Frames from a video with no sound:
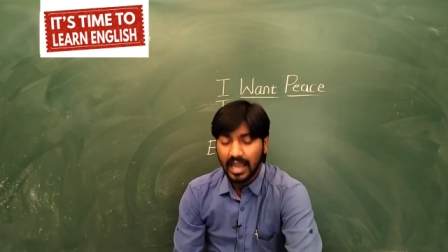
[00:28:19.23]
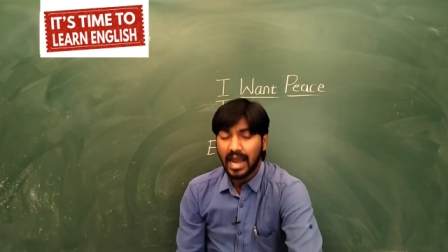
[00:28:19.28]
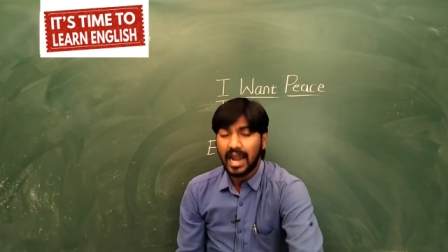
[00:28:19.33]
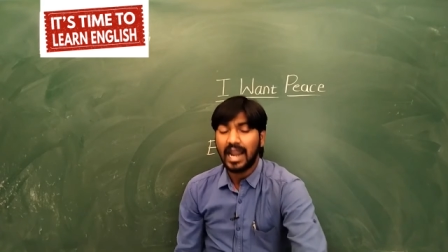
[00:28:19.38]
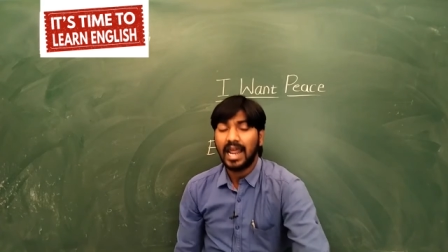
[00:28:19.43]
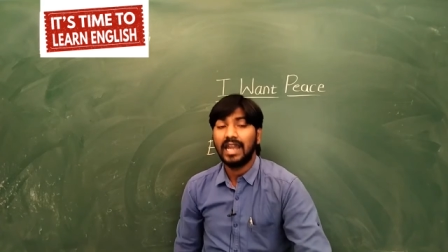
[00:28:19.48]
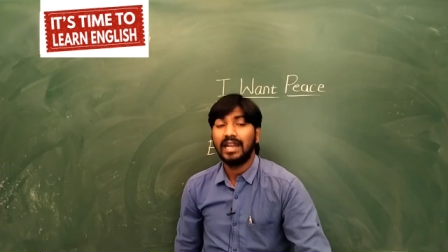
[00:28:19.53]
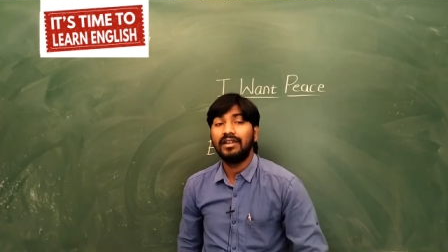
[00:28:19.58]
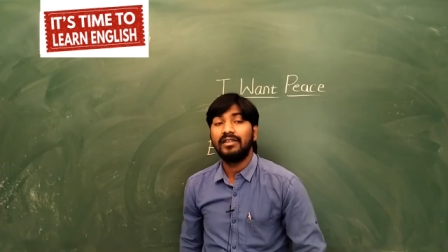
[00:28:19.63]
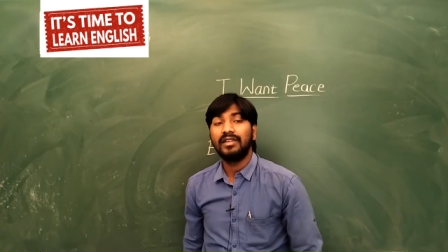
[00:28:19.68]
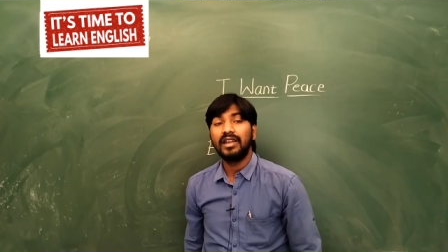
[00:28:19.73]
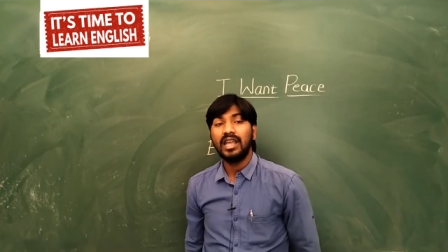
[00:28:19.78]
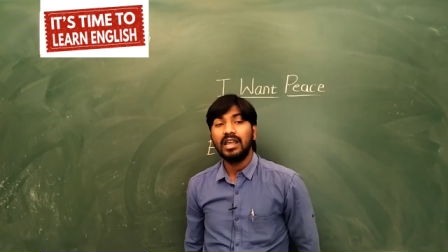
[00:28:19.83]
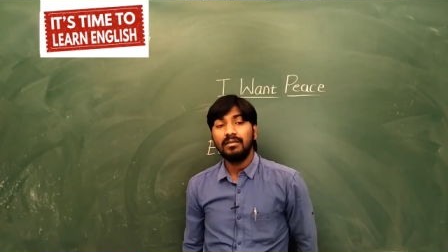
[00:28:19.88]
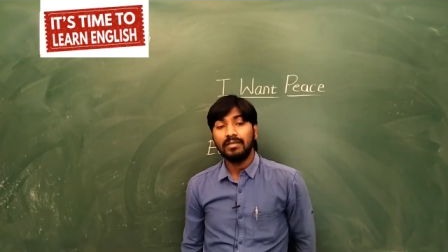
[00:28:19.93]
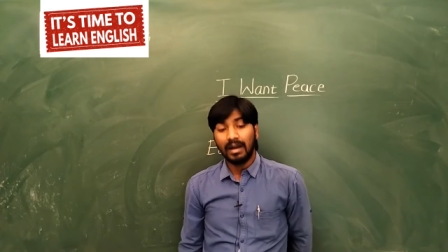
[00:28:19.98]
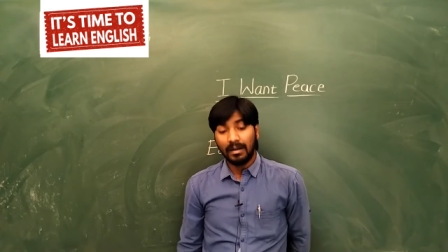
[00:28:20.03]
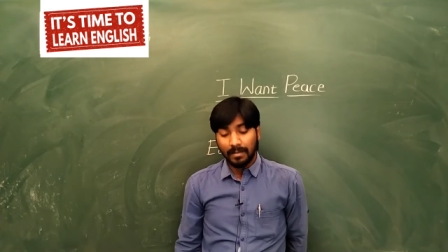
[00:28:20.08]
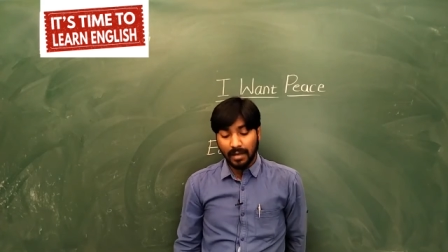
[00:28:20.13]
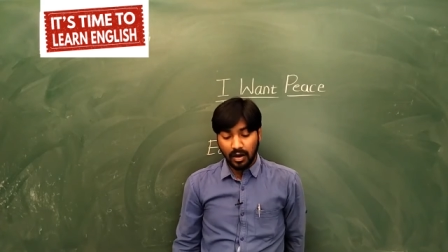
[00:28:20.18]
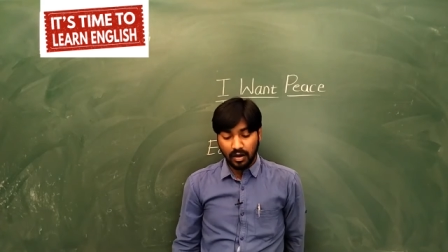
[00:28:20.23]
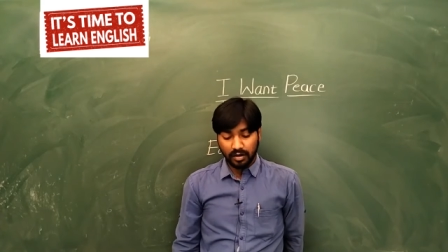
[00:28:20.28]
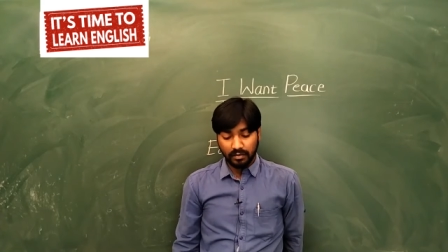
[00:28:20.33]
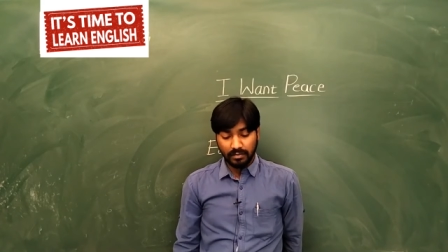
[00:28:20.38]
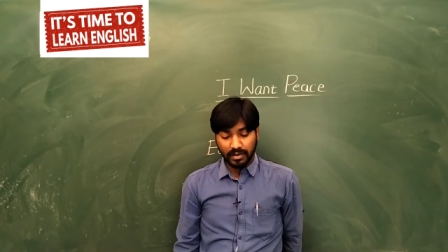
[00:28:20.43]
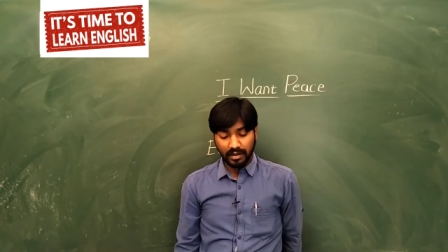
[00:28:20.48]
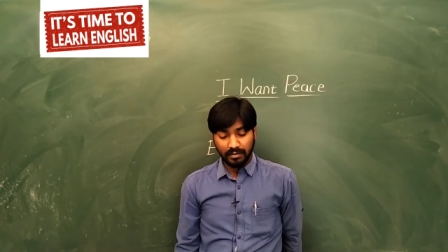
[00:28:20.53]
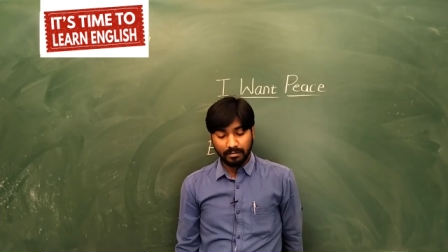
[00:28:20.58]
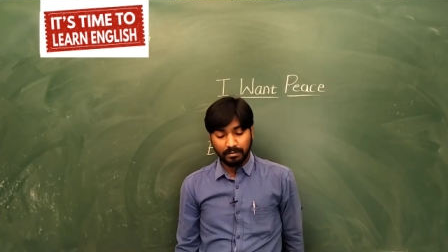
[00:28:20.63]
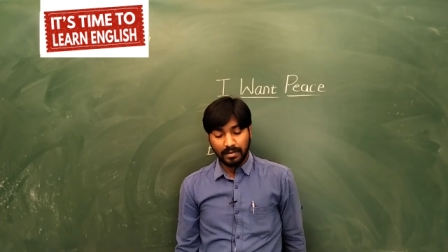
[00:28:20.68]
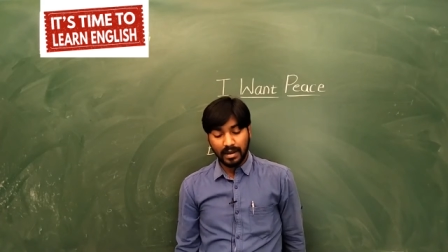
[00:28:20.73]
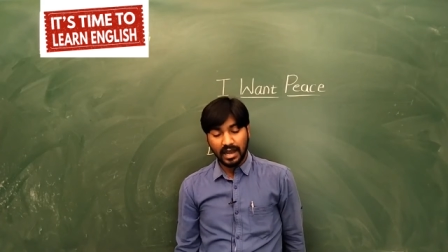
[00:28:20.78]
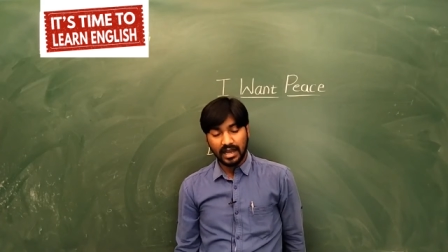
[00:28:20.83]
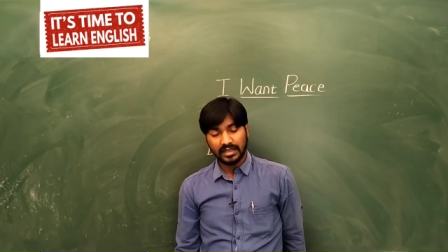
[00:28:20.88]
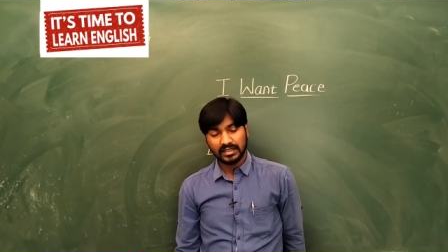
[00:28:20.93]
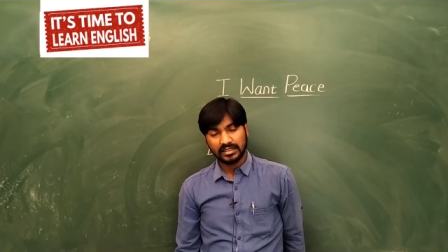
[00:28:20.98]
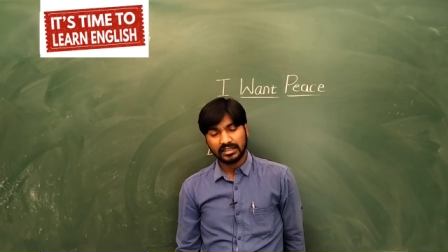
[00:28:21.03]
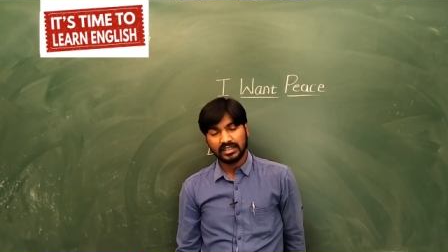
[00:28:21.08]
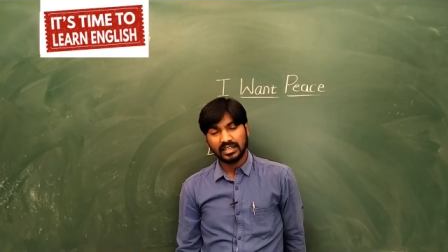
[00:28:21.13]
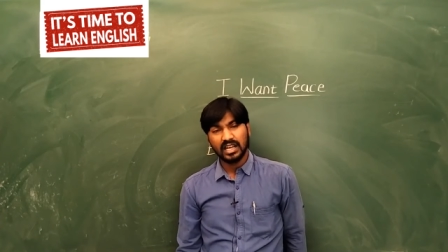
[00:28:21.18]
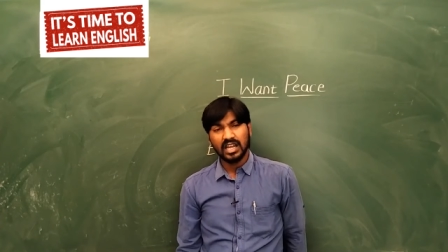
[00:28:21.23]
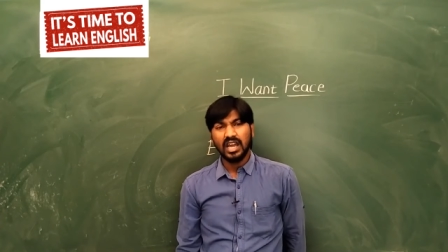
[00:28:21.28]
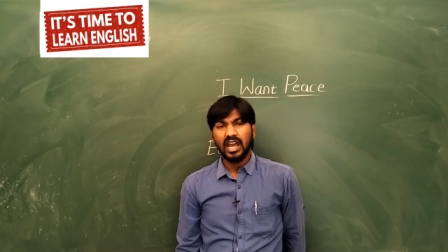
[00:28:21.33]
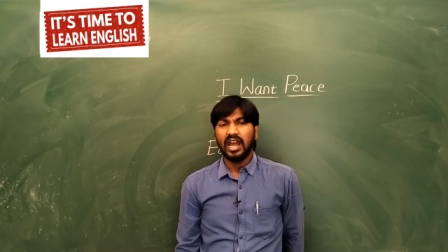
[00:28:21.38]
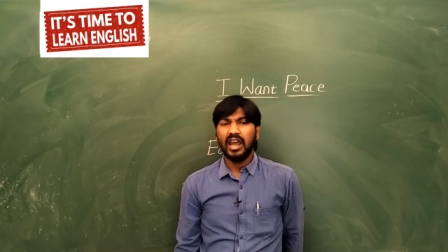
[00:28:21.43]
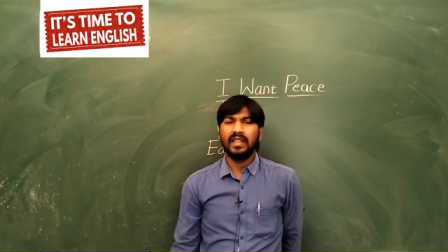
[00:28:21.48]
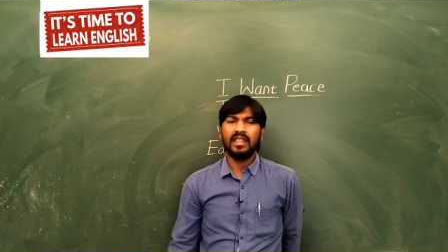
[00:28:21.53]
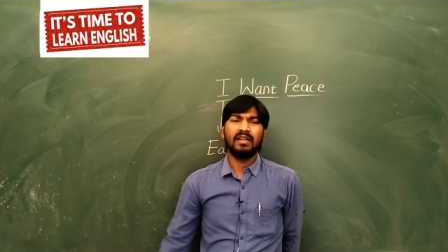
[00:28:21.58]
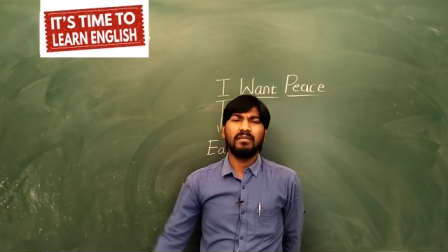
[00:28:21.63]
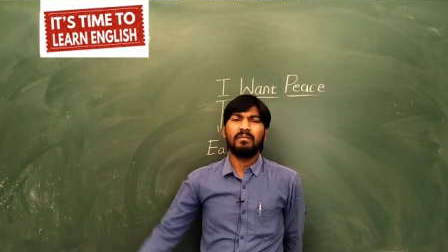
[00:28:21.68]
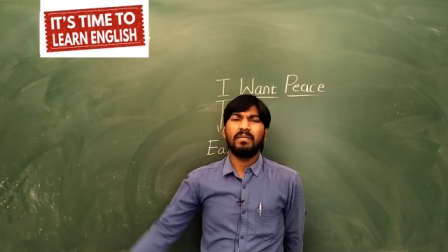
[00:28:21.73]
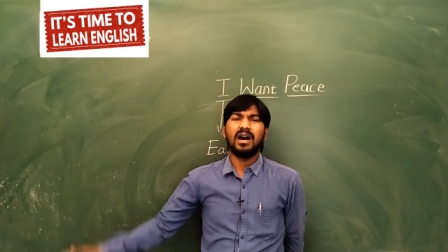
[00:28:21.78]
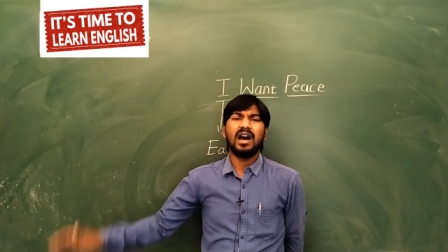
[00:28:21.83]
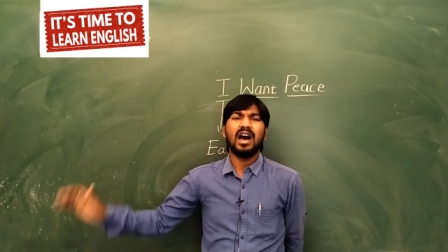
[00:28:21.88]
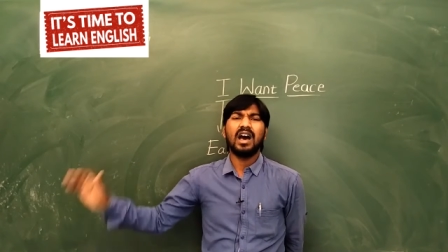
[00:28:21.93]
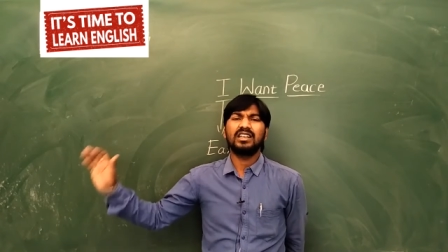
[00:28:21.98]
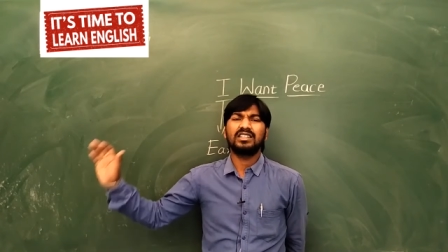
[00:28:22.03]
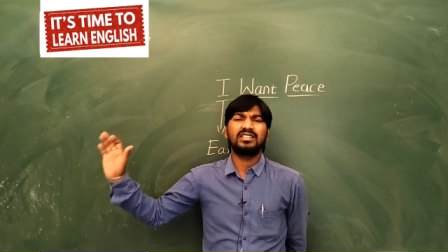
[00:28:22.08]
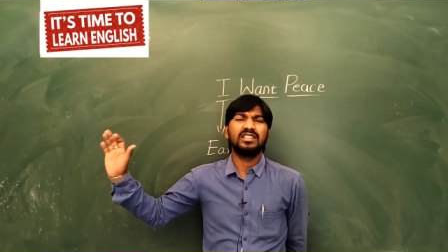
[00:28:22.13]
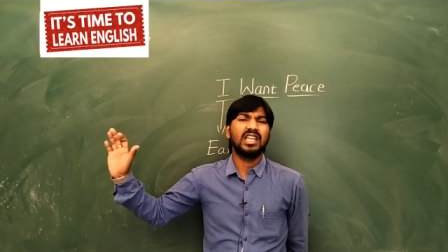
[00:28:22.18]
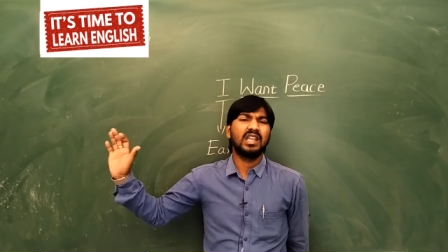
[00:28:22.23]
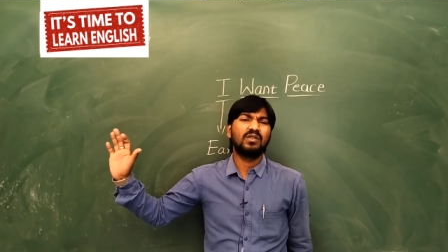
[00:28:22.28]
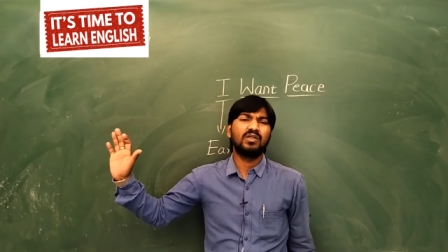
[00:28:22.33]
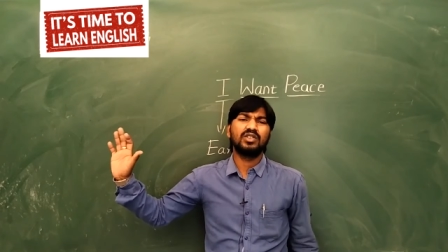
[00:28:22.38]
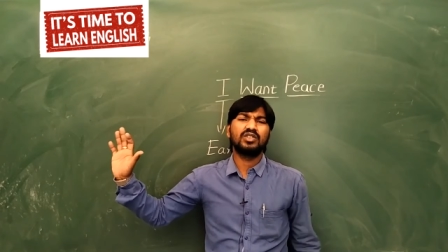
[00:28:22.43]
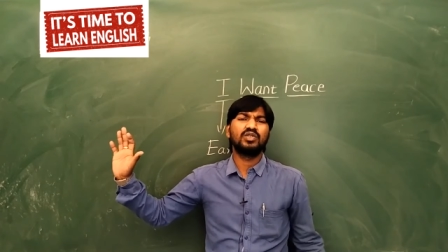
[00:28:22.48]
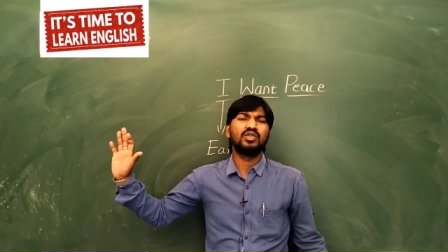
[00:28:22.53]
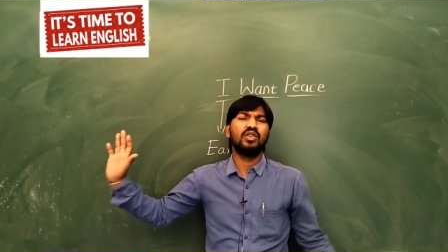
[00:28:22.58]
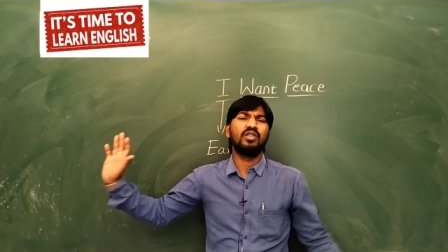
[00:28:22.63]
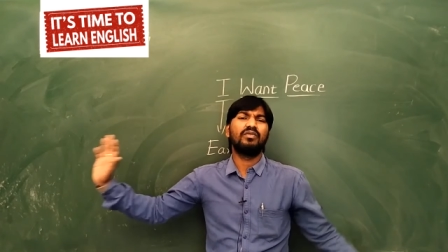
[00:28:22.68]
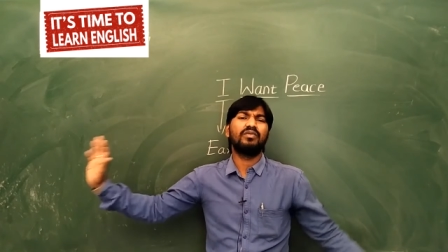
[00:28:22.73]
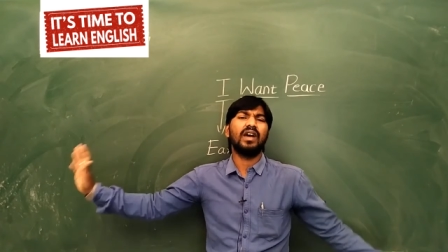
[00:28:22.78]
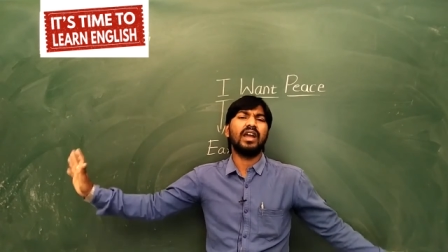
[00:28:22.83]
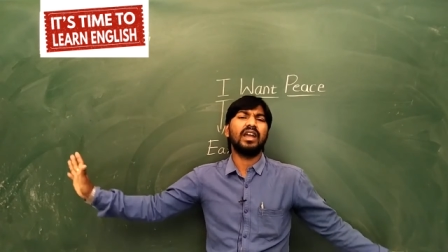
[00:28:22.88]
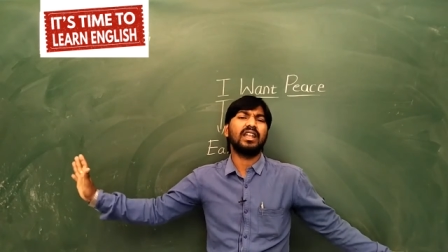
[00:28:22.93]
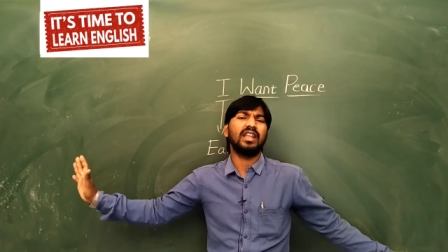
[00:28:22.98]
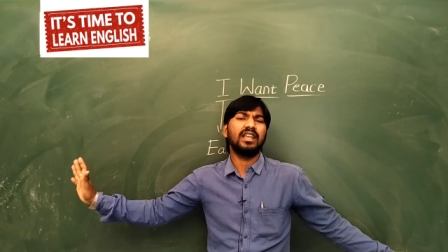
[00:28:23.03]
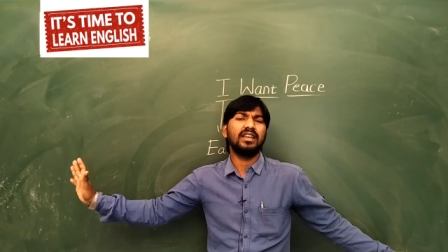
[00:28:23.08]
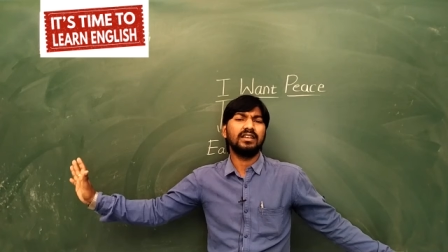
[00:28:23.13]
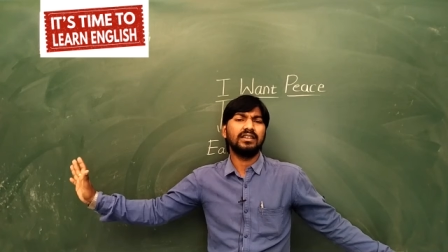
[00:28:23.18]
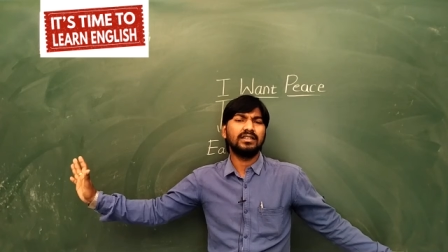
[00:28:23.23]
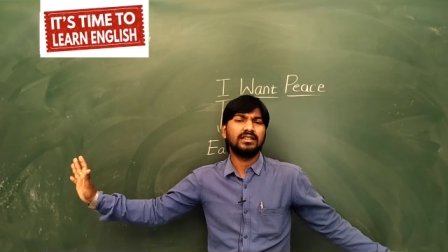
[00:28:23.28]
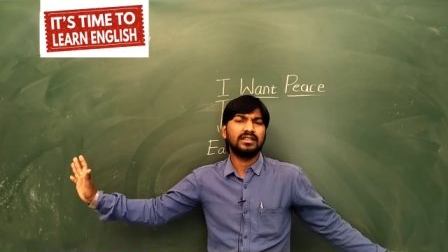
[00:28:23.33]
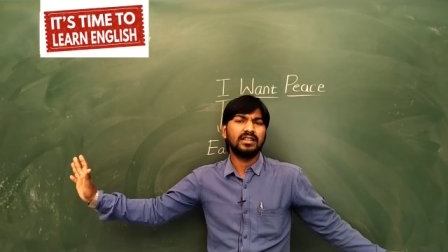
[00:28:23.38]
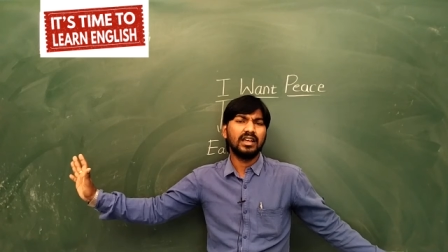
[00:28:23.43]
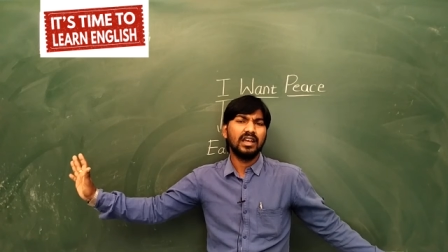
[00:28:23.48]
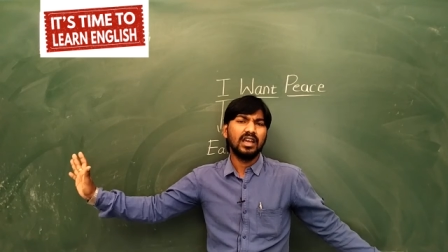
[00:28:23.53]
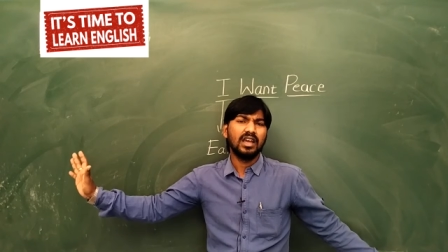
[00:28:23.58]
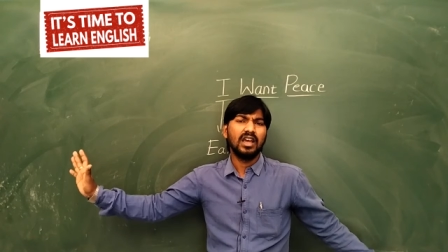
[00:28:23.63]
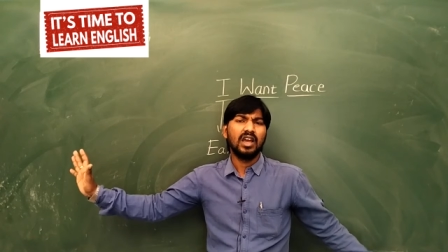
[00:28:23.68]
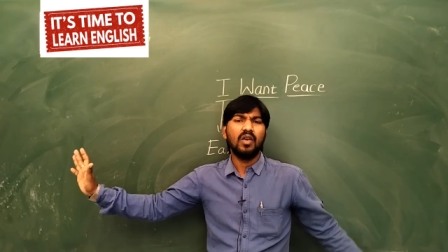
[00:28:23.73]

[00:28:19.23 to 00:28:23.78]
And I dream about my past. In the past, there was no fightings.